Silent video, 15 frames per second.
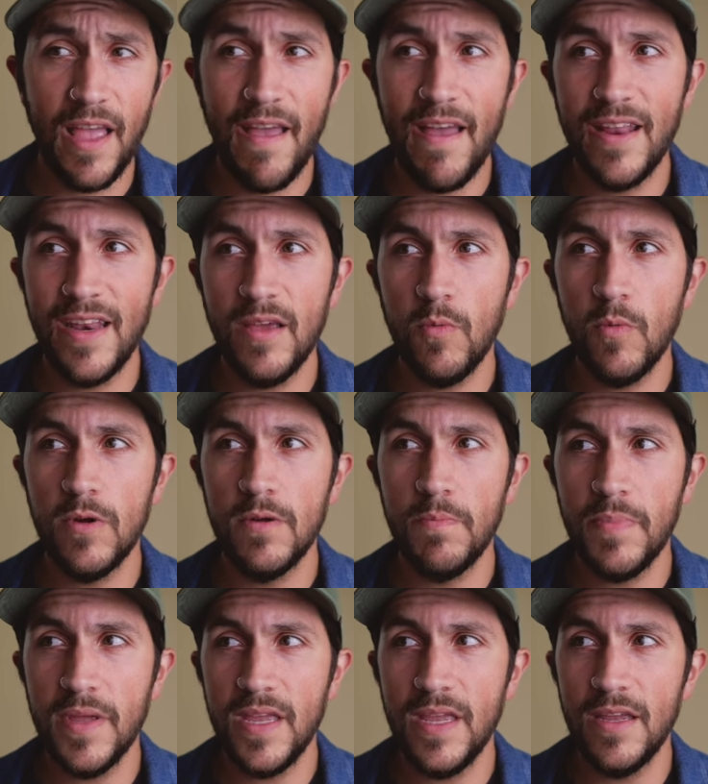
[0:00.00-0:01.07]
and it would
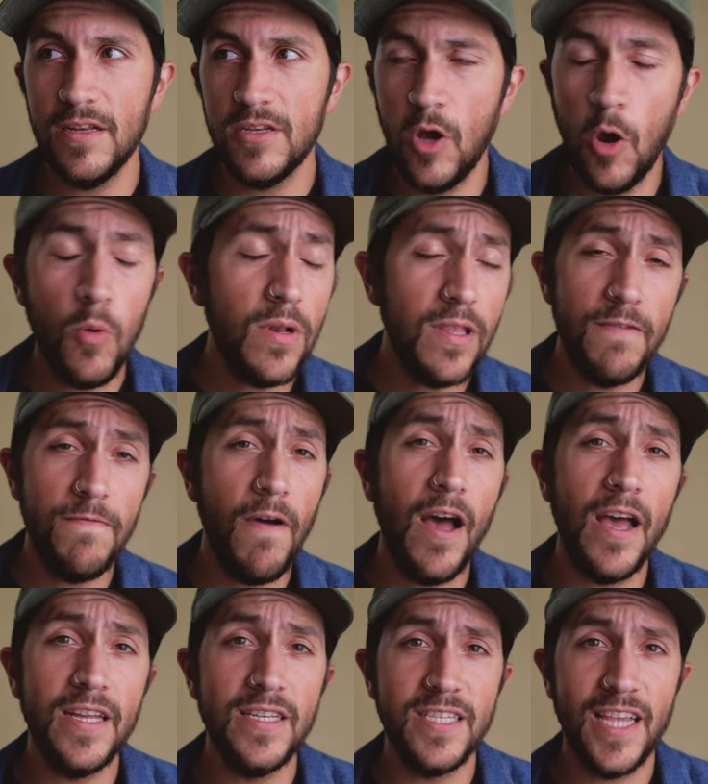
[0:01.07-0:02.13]
be totally
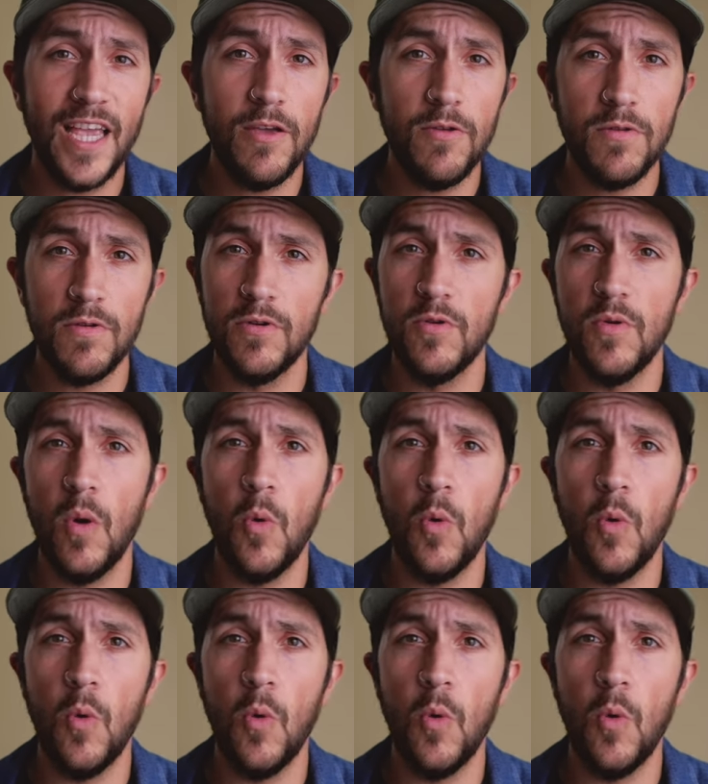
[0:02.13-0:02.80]
fine to get you through